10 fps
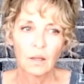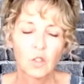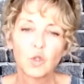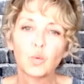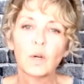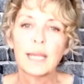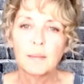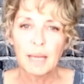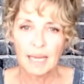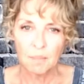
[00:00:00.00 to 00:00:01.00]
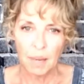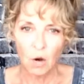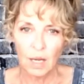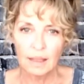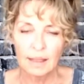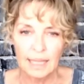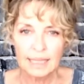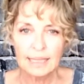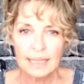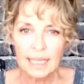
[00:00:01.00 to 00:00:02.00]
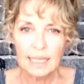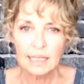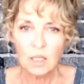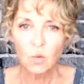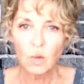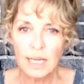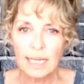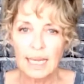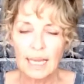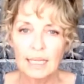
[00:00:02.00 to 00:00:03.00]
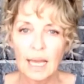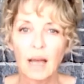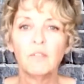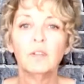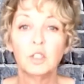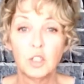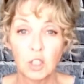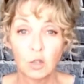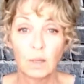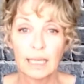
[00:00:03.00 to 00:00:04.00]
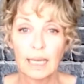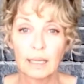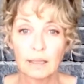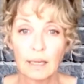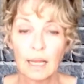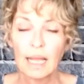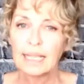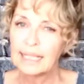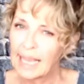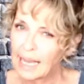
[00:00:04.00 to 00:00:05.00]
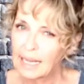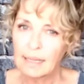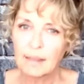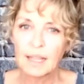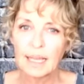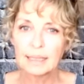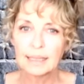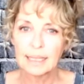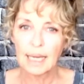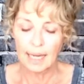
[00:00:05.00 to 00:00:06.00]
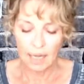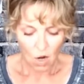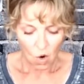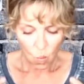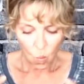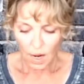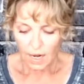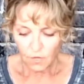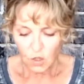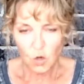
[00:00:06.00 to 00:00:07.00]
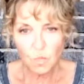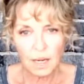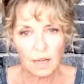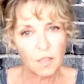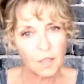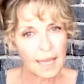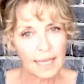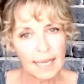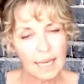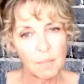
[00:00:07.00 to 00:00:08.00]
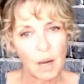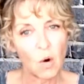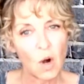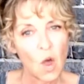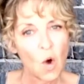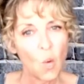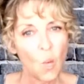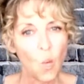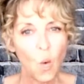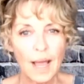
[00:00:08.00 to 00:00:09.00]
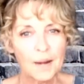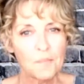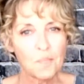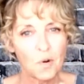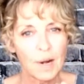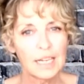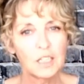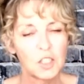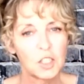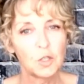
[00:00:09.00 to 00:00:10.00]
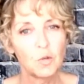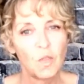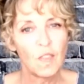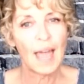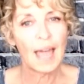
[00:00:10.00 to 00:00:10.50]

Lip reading: dreaming about it. This is a weekend of doing it, getting things done. What have you been thinking about? What brings you that